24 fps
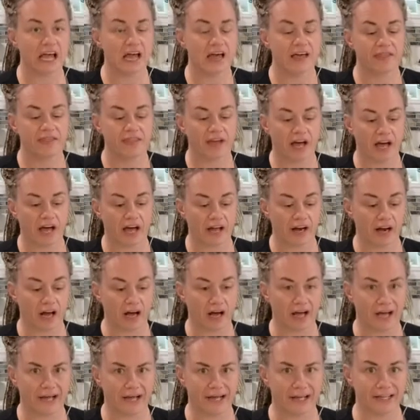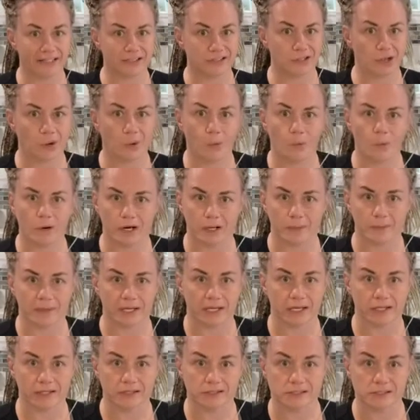that I don't want to be
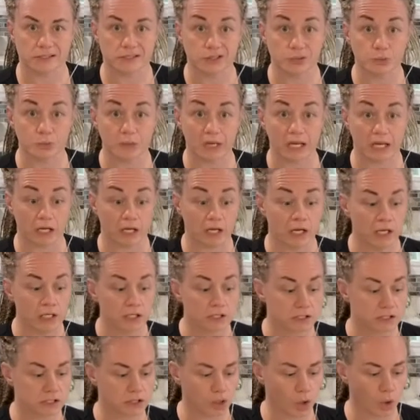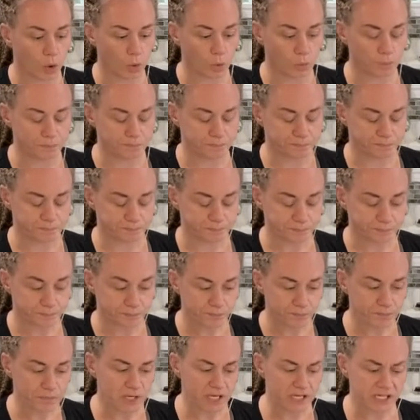consuming. So
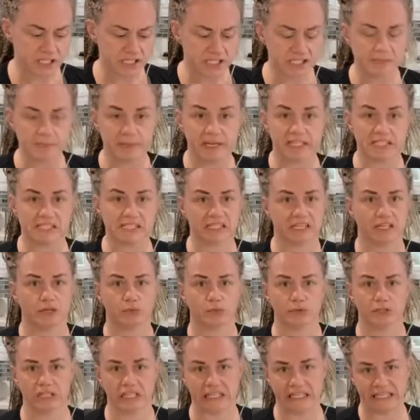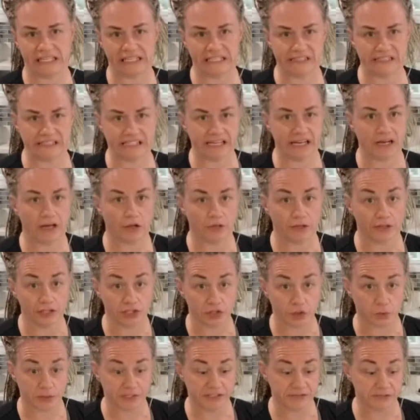it just makes it a really easy, healthy
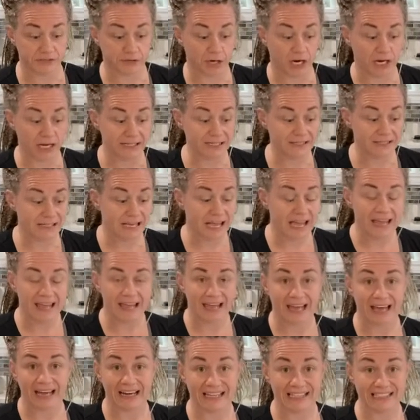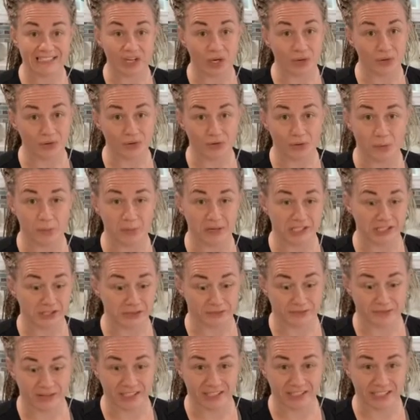choice for us, and it's also budget
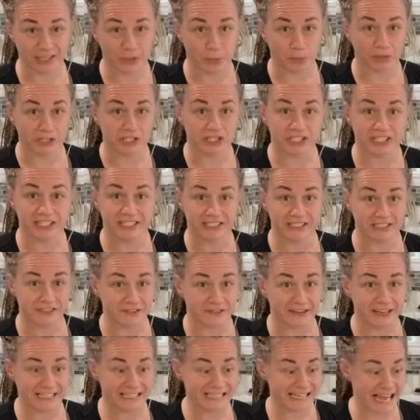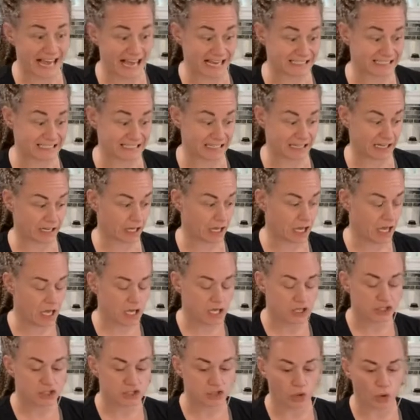friendly, which is fantastic.
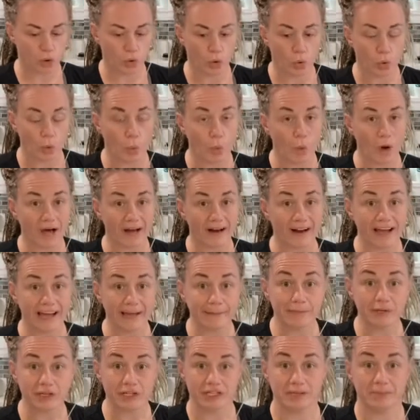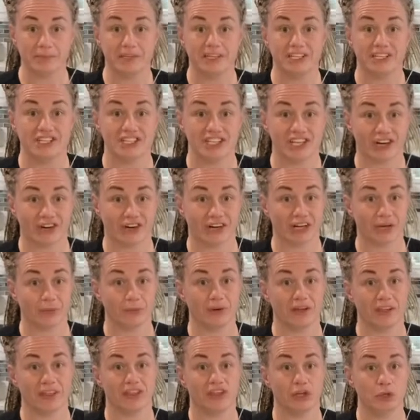So what I'm going to be sharing
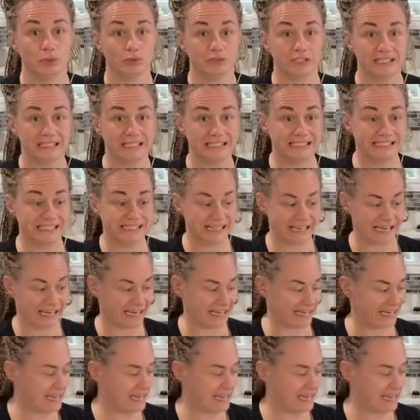with you today